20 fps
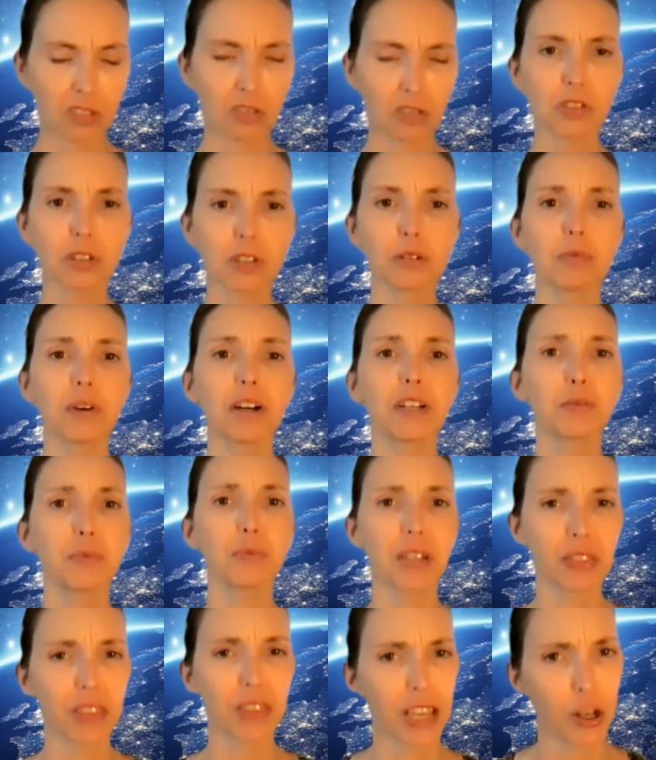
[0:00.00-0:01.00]
So what do
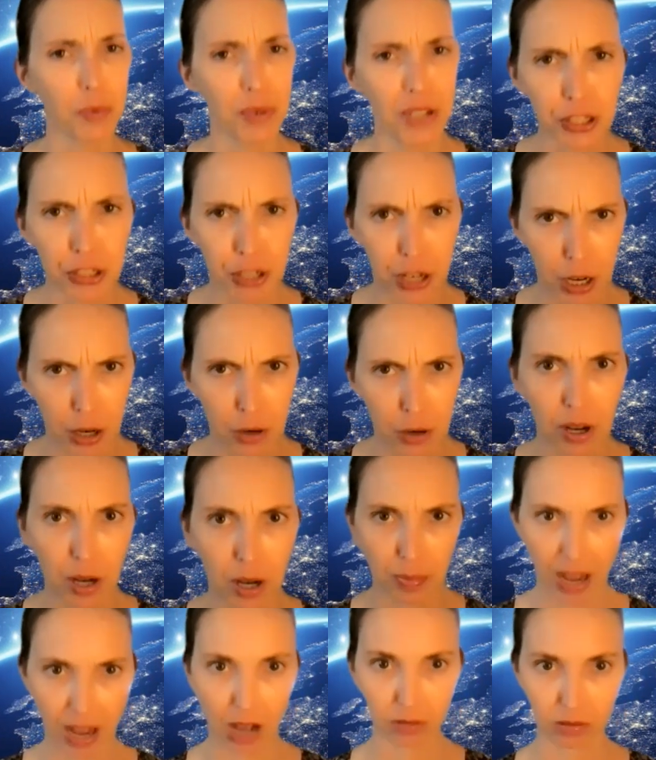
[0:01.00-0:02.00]
we think we know
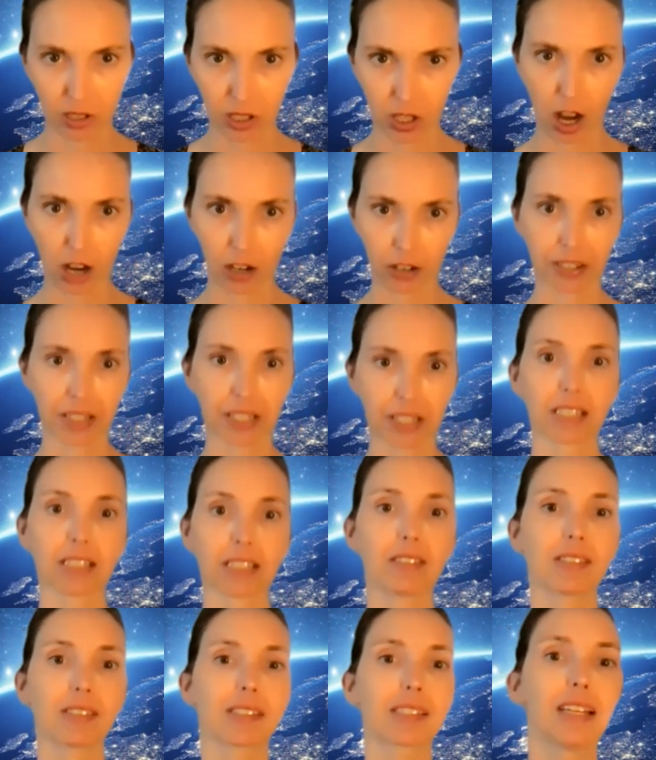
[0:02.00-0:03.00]
about
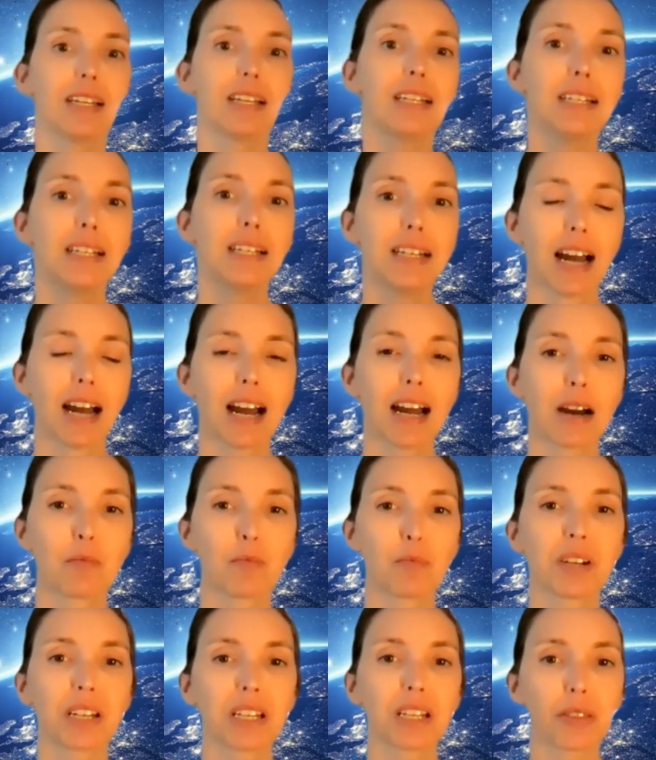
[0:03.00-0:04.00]
Socrates?
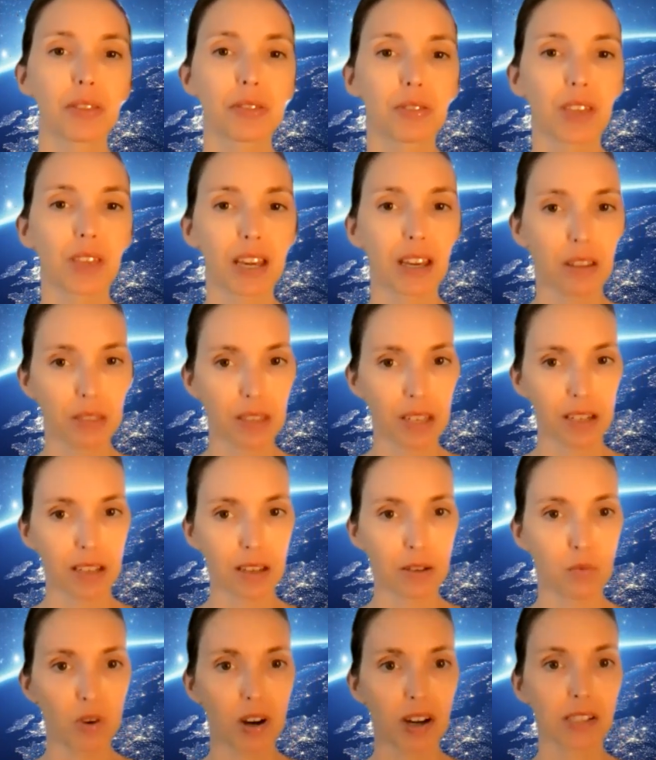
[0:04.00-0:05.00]
We think that
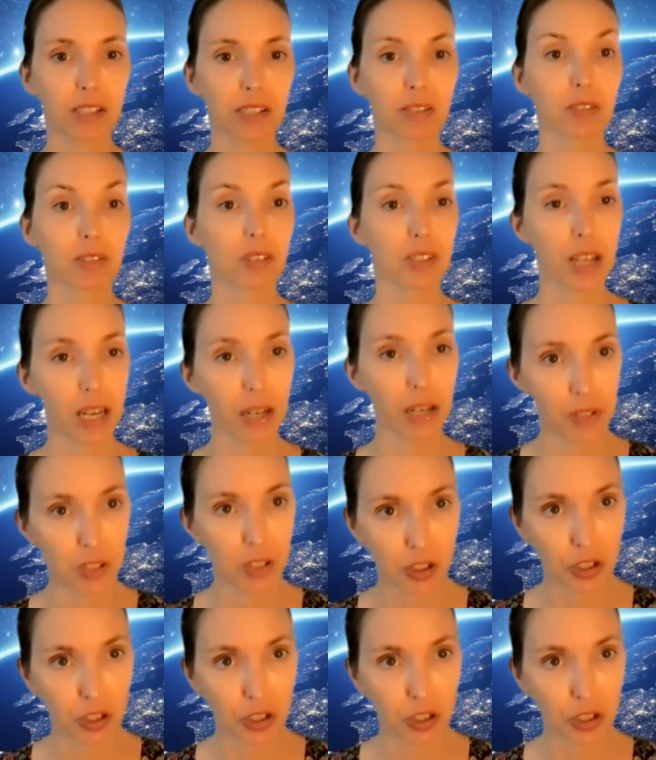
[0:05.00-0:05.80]
he was the son of a